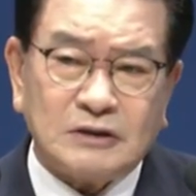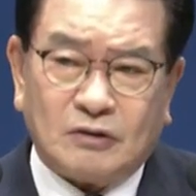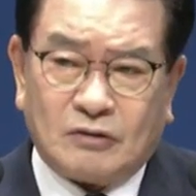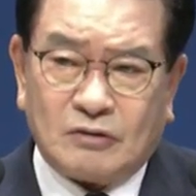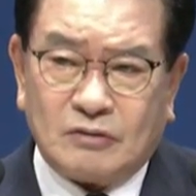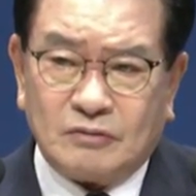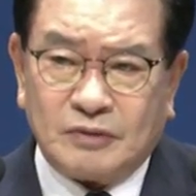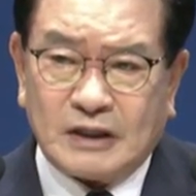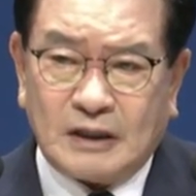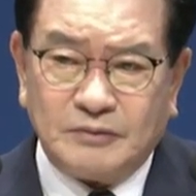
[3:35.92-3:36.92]
everything in
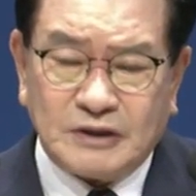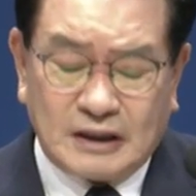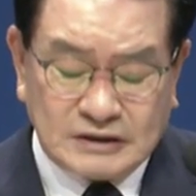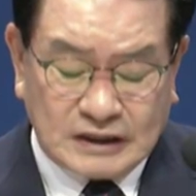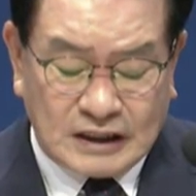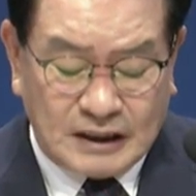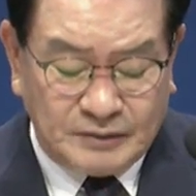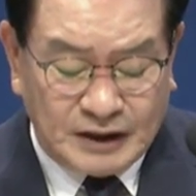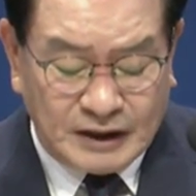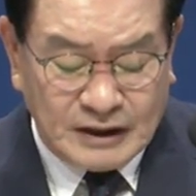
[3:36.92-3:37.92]
the world
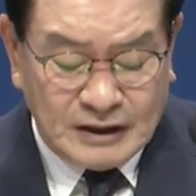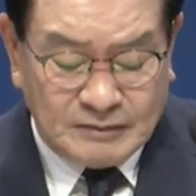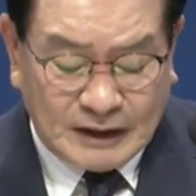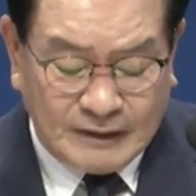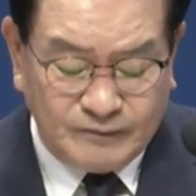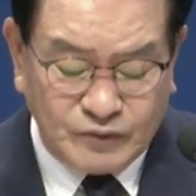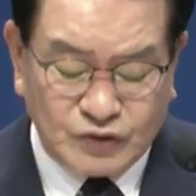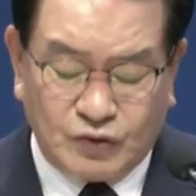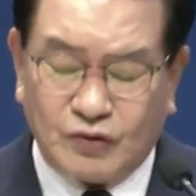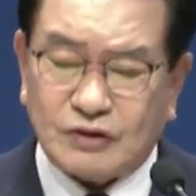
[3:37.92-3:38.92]
changes.
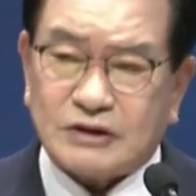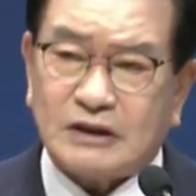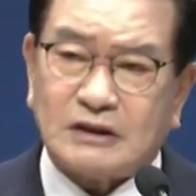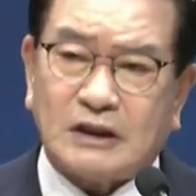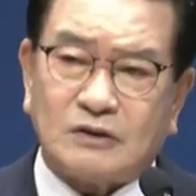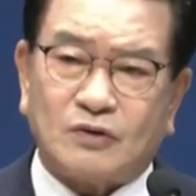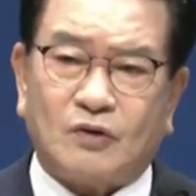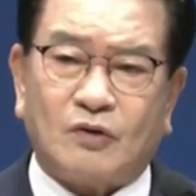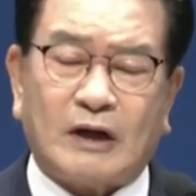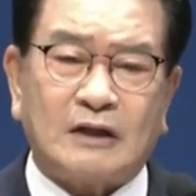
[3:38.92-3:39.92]
People's
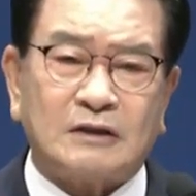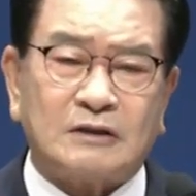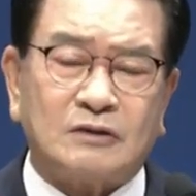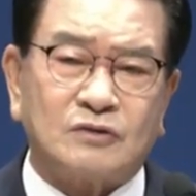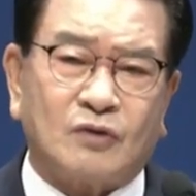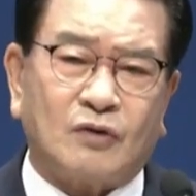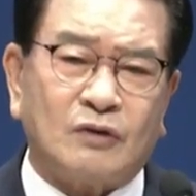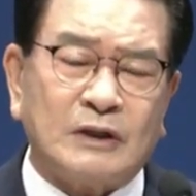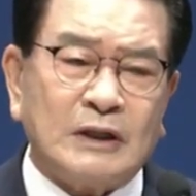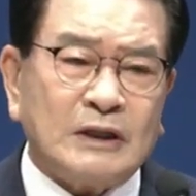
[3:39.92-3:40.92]
feelings,
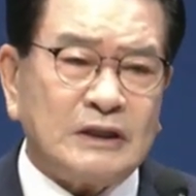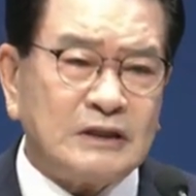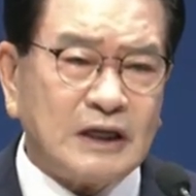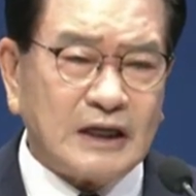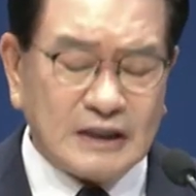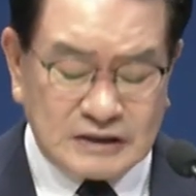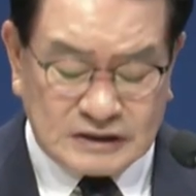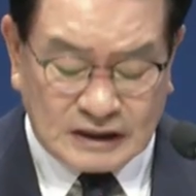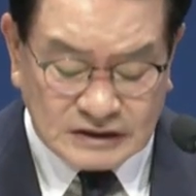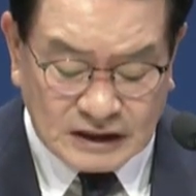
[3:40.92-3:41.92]
thoughts,
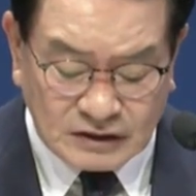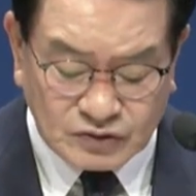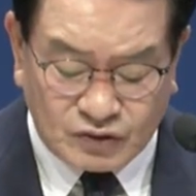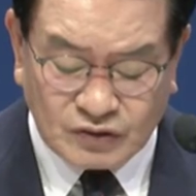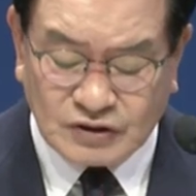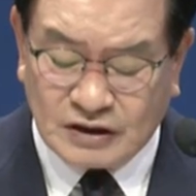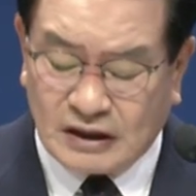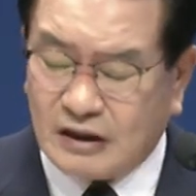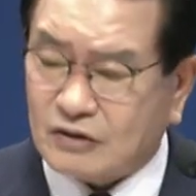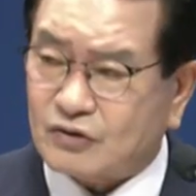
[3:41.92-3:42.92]
circumstances,
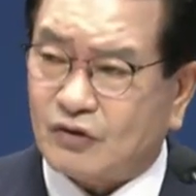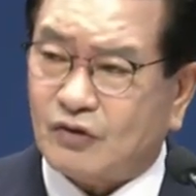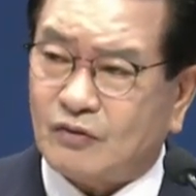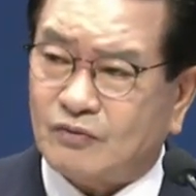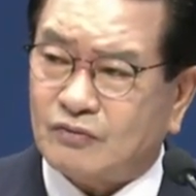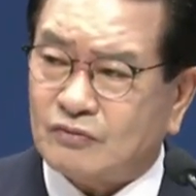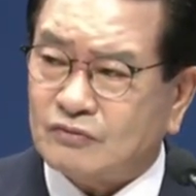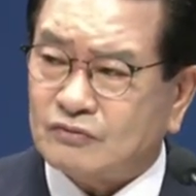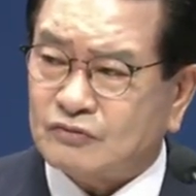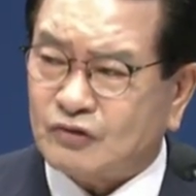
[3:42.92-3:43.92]
ideas,
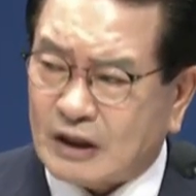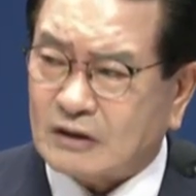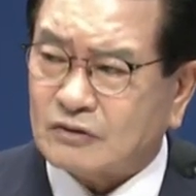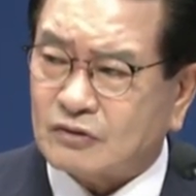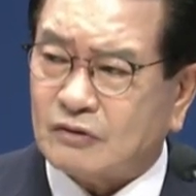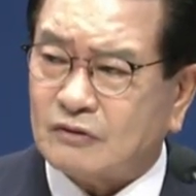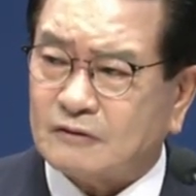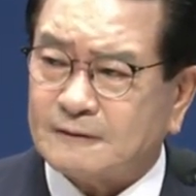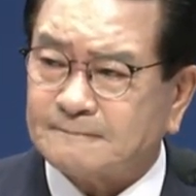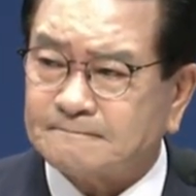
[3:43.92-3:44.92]
philosophy,
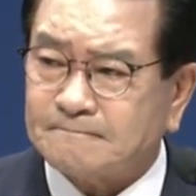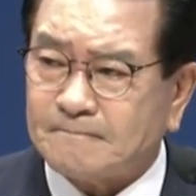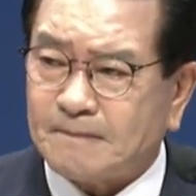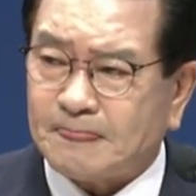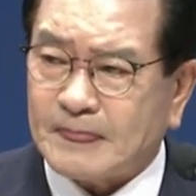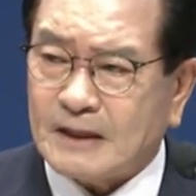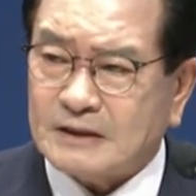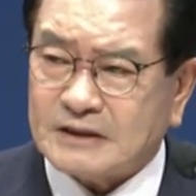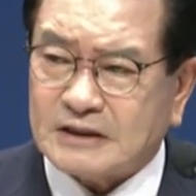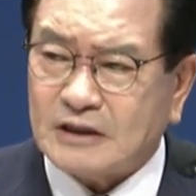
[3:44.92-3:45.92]
cultures,
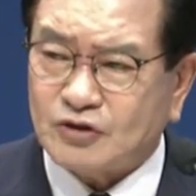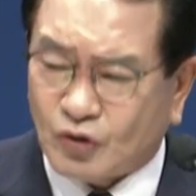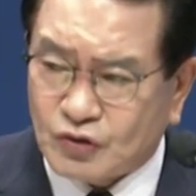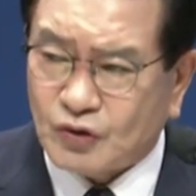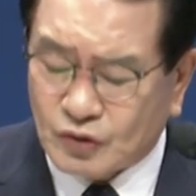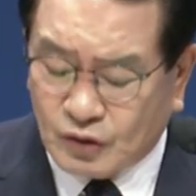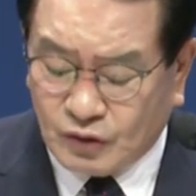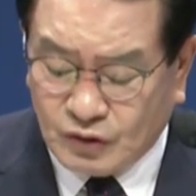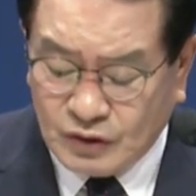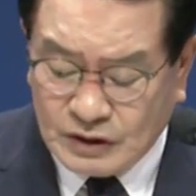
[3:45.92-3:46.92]
and
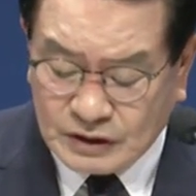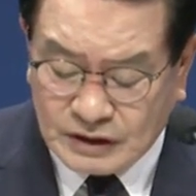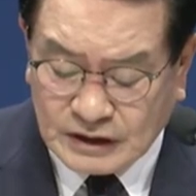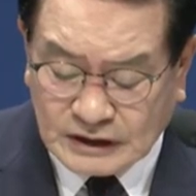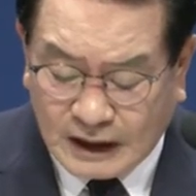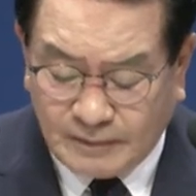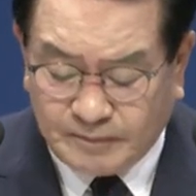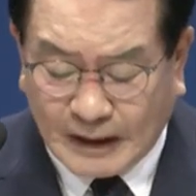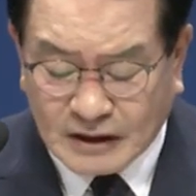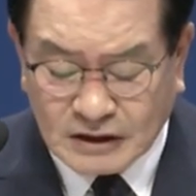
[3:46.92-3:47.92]
religions will
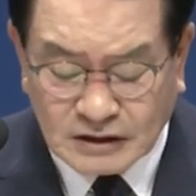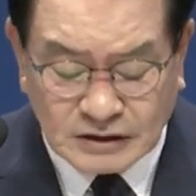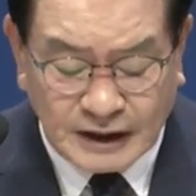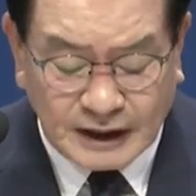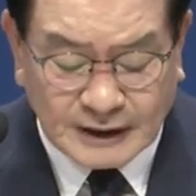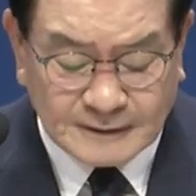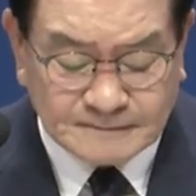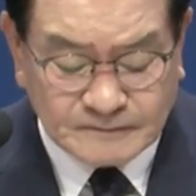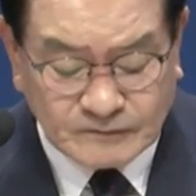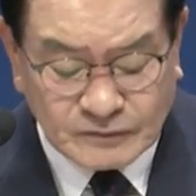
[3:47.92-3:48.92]
all change one
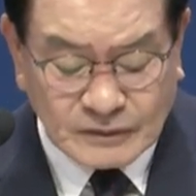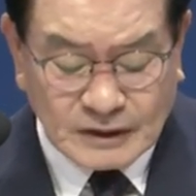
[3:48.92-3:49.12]
day.